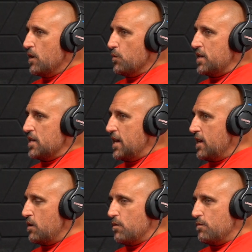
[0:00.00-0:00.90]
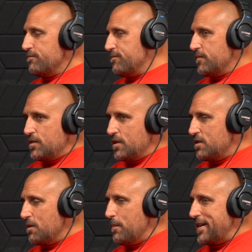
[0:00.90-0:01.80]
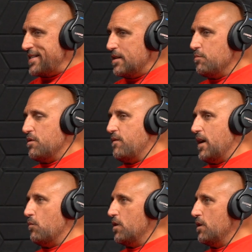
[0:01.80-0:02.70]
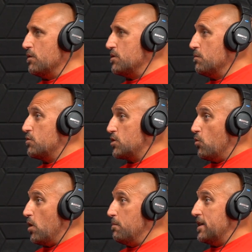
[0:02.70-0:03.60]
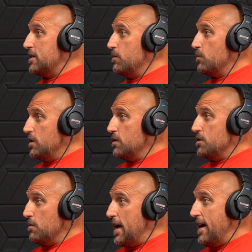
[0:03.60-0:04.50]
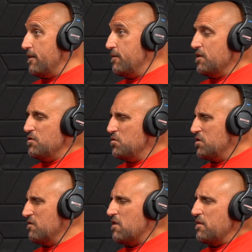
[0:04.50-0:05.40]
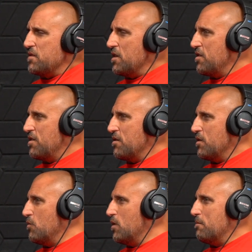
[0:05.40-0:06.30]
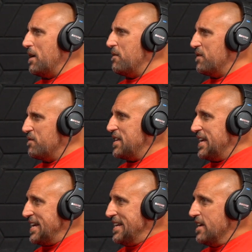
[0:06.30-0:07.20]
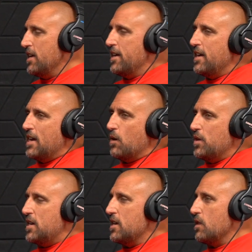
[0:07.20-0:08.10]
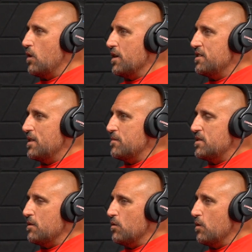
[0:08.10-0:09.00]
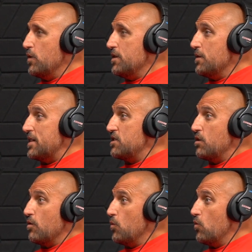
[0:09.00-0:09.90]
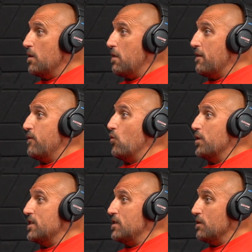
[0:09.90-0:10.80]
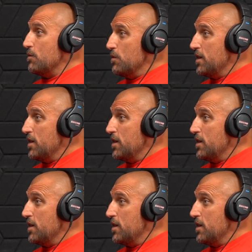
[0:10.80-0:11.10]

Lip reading: We can take, just to make it simplify, one of those small basement windows you have. They're usually roughly 31 by 15, and we can enlarge them to a window that's 31 by 42.